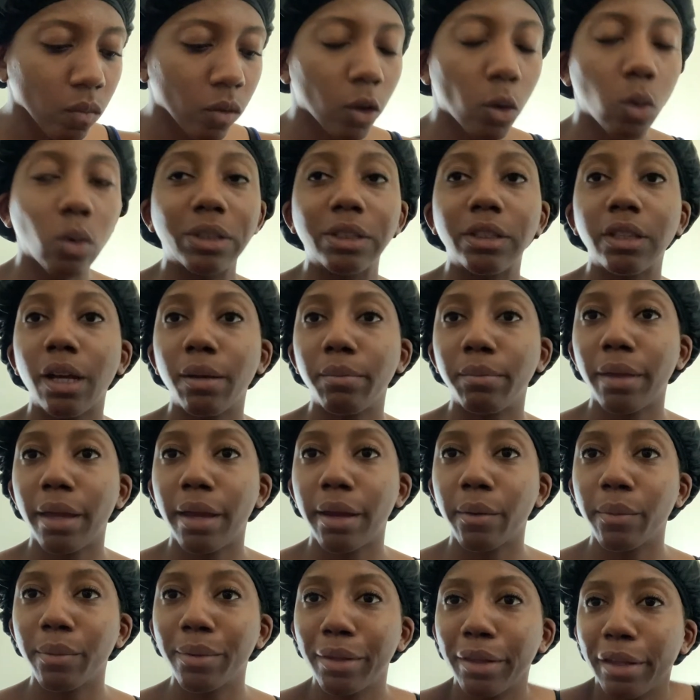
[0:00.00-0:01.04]
which I'm
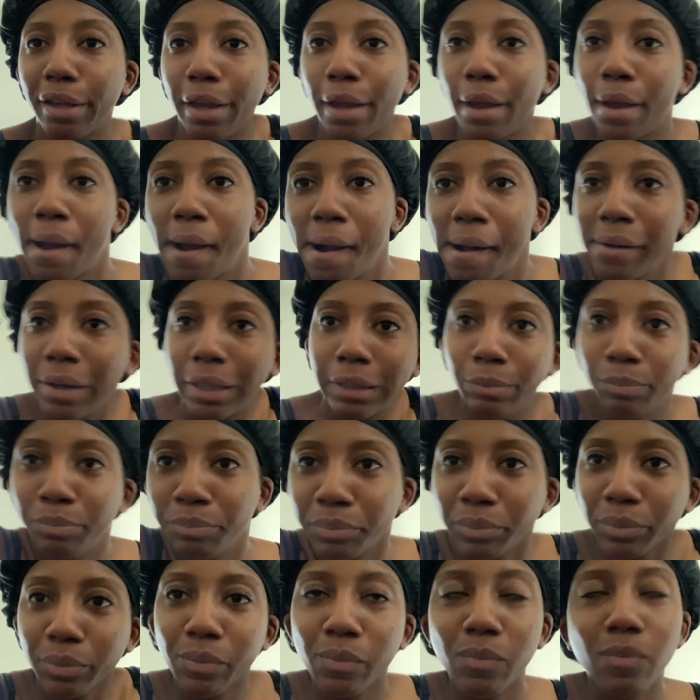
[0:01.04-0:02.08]
like really
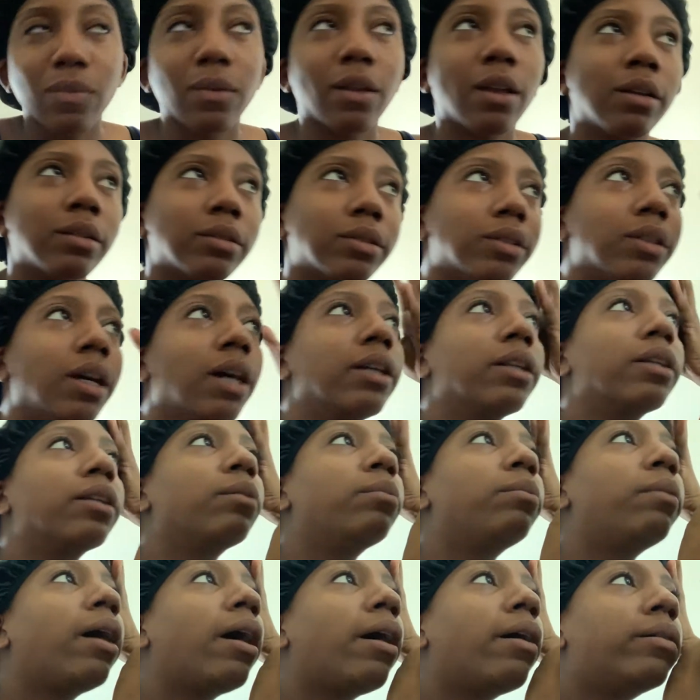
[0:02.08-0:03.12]
excited
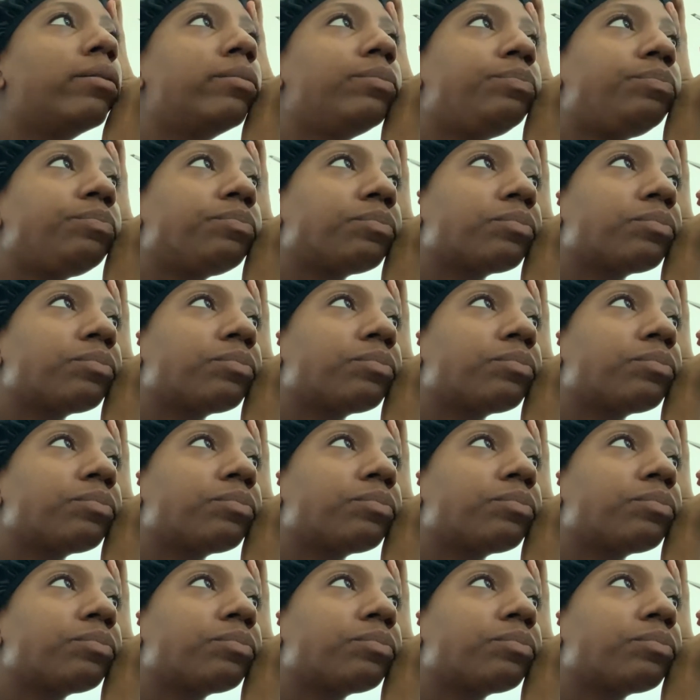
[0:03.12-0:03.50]
about.